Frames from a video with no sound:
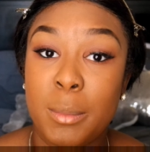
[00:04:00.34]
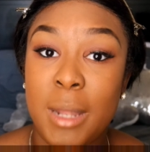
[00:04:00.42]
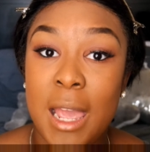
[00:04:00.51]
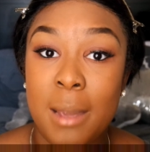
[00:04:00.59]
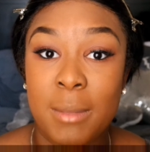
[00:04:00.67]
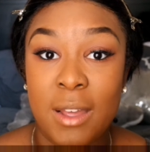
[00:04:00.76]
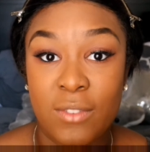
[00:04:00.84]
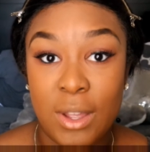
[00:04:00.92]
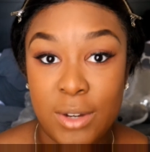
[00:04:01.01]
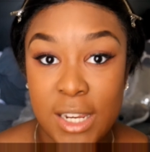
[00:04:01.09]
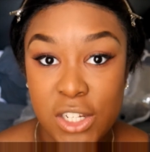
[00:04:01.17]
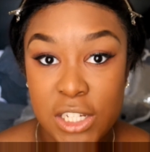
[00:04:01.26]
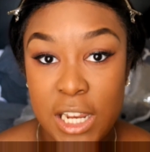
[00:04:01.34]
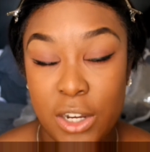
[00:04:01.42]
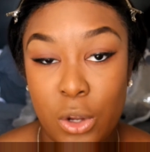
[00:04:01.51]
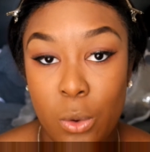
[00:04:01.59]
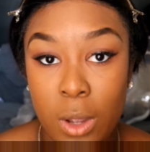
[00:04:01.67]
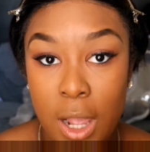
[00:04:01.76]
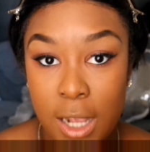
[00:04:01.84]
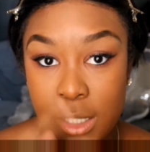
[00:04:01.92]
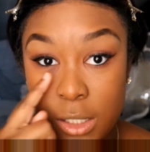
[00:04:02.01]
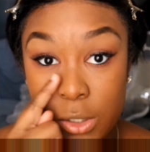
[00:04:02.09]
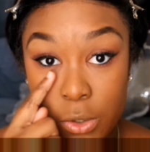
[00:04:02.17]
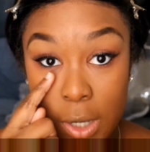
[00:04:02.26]
applying my foundation, I don't
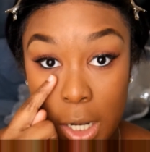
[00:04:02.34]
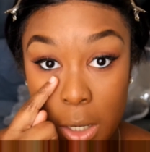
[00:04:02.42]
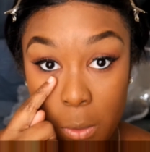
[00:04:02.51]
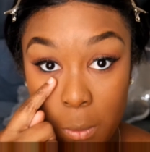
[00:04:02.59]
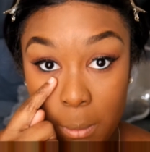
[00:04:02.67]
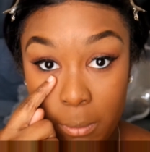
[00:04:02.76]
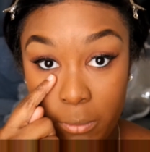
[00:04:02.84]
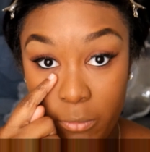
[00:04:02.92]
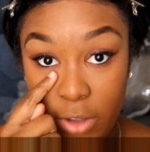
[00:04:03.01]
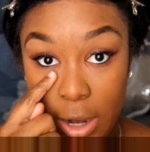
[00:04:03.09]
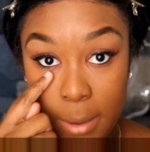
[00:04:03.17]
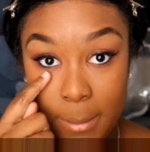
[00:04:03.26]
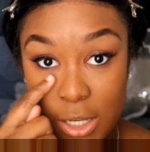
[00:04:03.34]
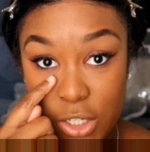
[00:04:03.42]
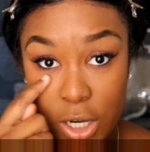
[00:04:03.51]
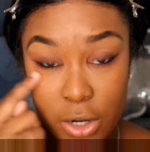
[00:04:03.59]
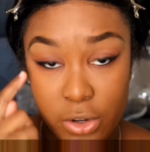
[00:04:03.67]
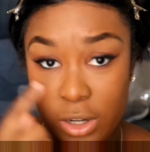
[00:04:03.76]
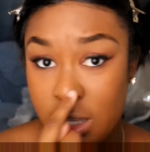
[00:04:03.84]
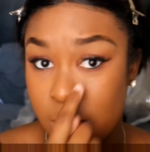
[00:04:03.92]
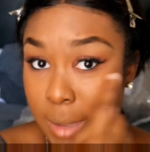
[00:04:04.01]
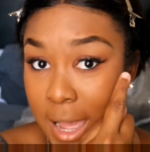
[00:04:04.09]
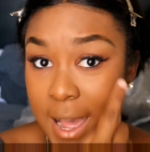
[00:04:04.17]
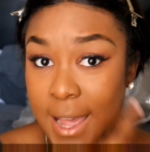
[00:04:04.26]
concentrate it very much underneath
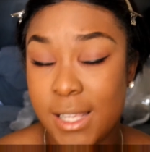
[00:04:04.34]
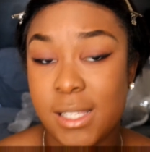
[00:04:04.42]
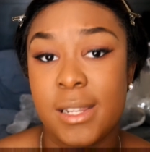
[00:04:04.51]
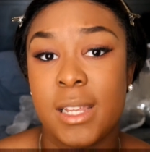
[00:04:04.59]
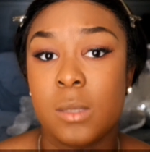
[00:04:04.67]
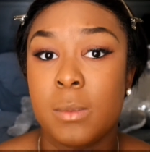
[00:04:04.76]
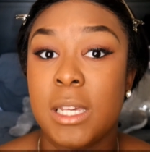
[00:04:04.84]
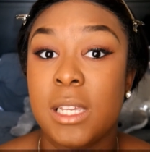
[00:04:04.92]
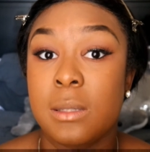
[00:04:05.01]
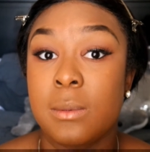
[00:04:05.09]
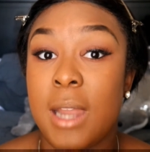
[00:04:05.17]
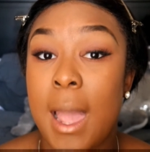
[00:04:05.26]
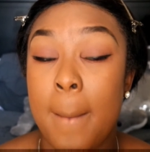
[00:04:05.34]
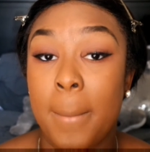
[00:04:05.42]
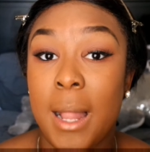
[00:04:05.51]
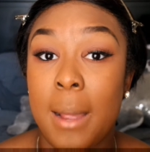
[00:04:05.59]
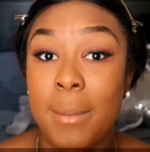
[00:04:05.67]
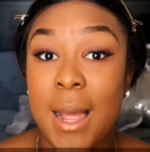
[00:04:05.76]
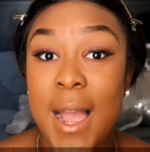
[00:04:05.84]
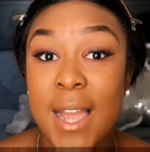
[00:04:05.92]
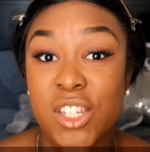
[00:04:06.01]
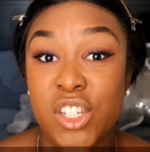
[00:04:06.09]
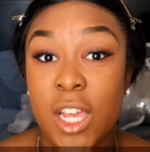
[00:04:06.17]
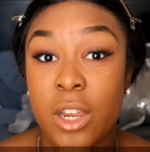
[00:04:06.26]
my eyes, and that's because when I apply my
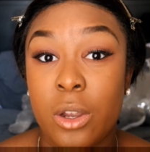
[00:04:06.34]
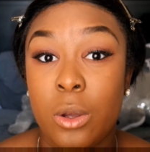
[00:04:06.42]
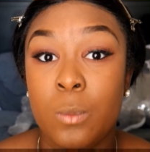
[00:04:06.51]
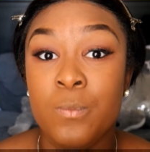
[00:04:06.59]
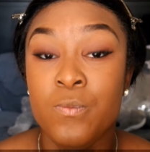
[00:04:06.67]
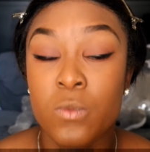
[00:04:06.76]
eyeshadow,